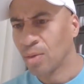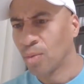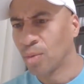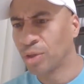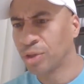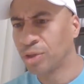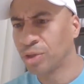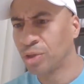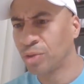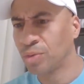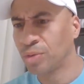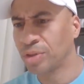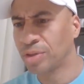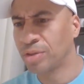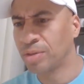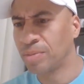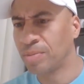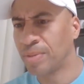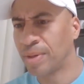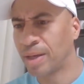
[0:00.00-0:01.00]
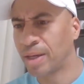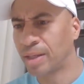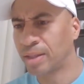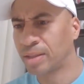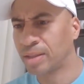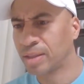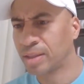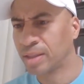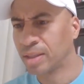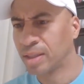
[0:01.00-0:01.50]
What shoe was the
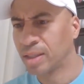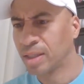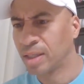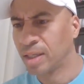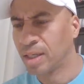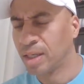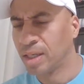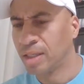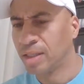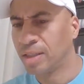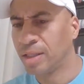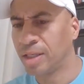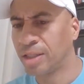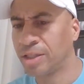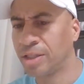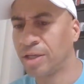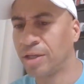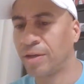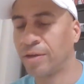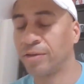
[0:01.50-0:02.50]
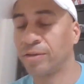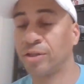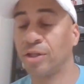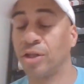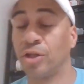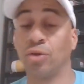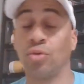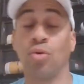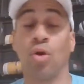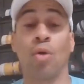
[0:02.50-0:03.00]
best this year to
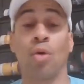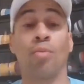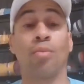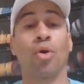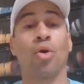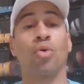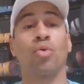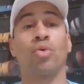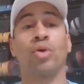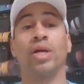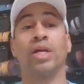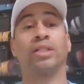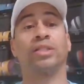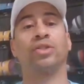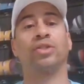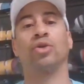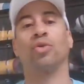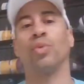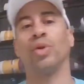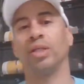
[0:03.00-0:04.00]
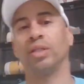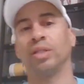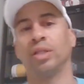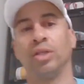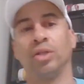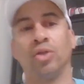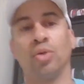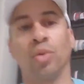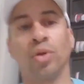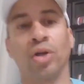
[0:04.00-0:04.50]
you? Bro, it's too easy.
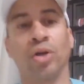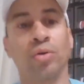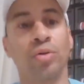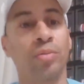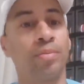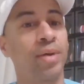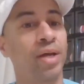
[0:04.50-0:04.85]
You want to know the